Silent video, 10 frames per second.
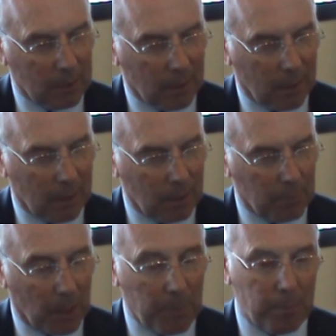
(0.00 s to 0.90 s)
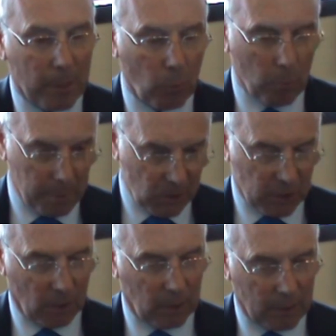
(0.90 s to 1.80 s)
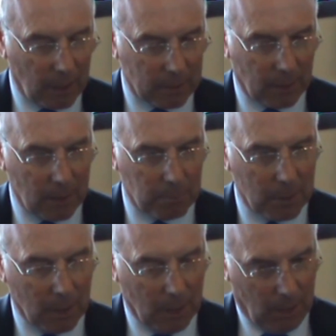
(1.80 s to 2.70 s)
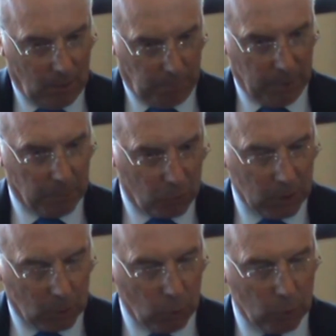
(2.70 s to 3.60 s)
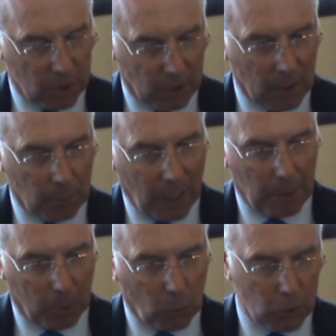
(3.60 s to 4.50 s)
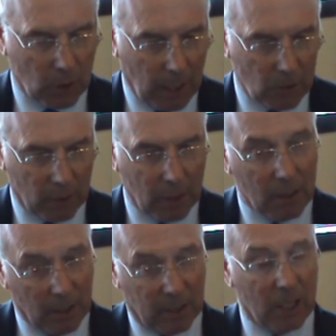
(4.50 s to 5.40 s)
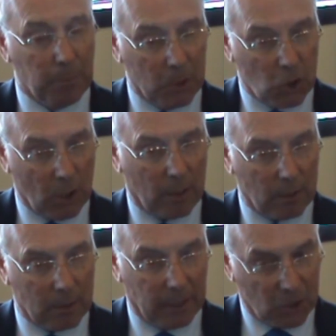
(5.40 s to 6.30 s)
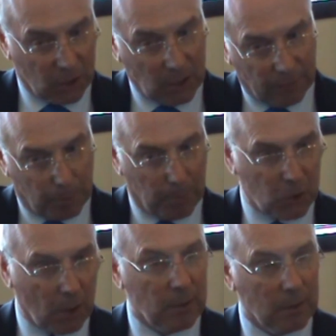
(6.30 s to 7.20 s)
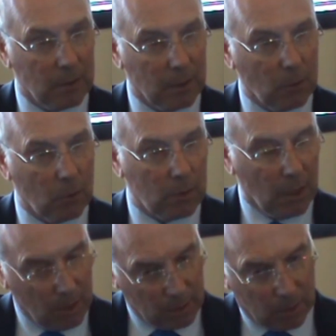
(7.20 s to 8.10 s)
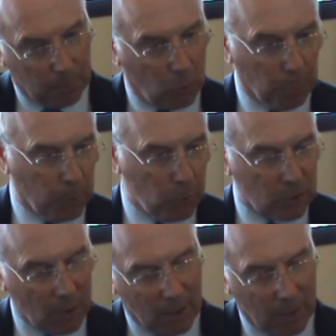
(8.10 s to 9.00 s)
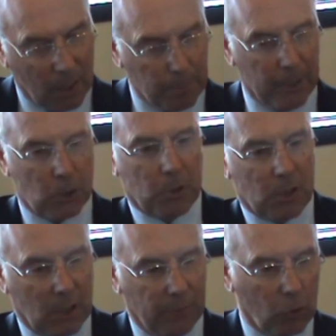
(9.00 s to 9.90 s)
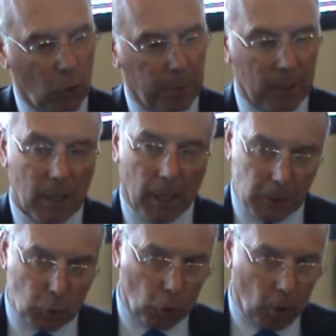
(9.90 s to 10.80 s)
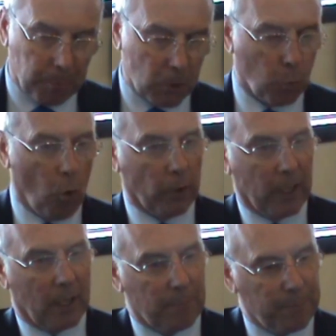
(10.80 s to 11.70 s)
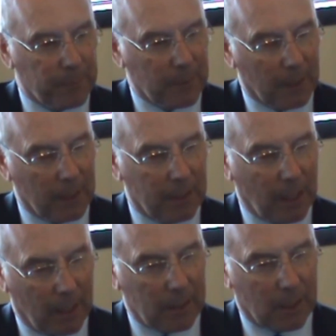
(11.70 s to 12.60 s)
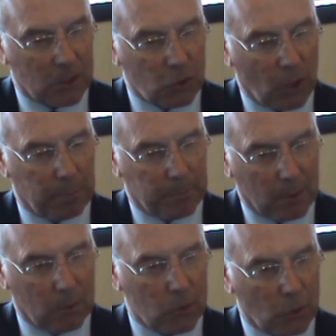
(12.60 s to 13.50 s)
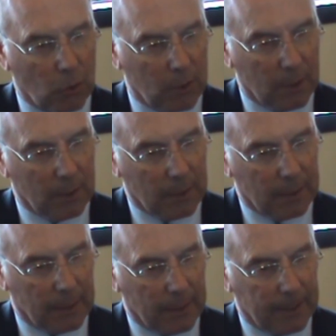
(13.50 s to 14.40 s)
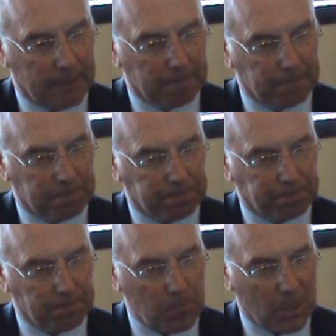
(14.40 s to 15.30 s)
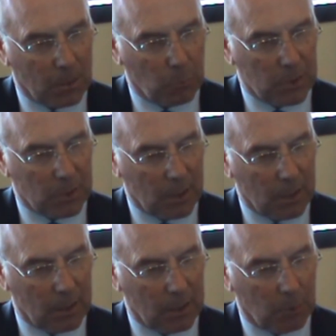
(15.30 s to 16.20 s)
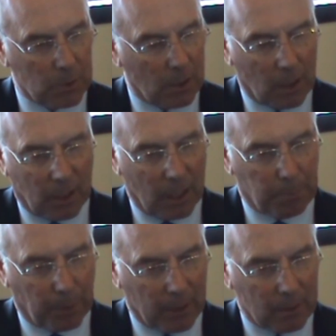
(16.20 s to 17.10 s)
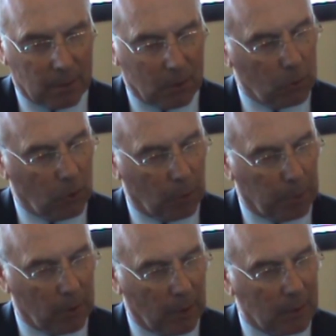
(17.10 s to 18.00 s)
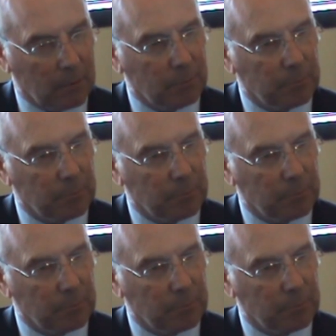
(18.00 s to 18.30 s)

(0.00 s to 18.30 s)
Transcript: And I remember when we beat Celtic that time, we beat them 3-2. I said, Erling Ali McCoist got a hat-trick. He gave me his shirt and he signed it for my son, you know, to Bruce. Best wishes, David Cooper, and he's got it on his wall yet. That strip, you know. So he was a great player. I no doubt about that.